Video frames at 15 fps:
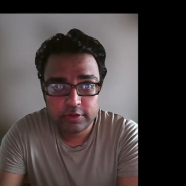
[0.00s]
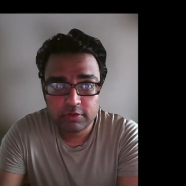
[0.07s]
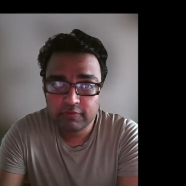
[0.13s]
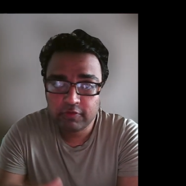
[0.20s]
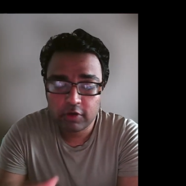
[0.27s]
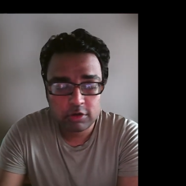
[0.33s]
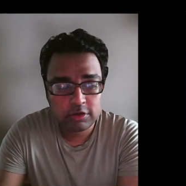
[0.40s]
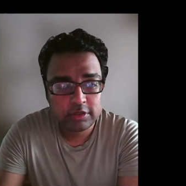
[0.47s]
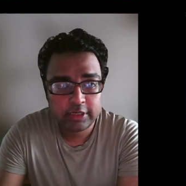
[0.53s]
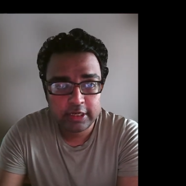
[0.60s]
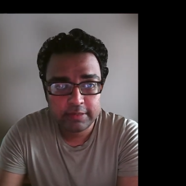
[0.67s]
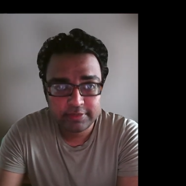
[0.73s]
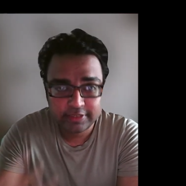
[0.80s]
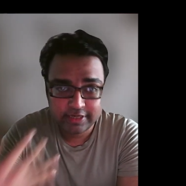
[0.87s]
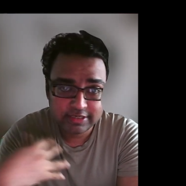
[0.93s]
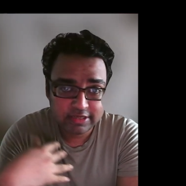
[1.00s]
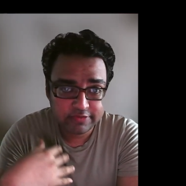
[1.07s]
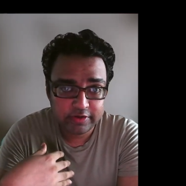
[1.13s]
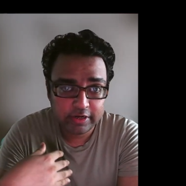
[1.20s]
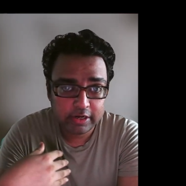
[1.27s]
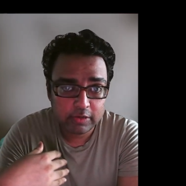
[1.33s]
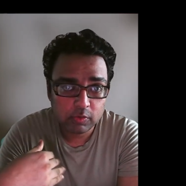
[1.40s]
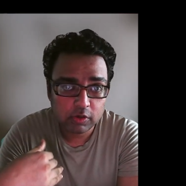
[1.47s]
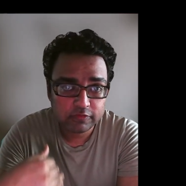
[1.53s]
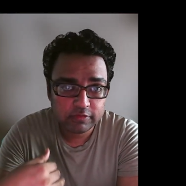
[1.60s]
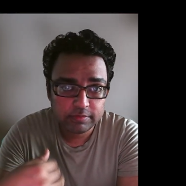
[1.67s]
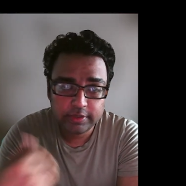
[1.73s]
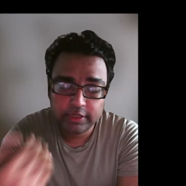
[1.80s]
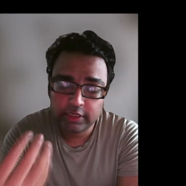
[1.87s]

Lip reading: Follow the tips. It has definitely worked for me.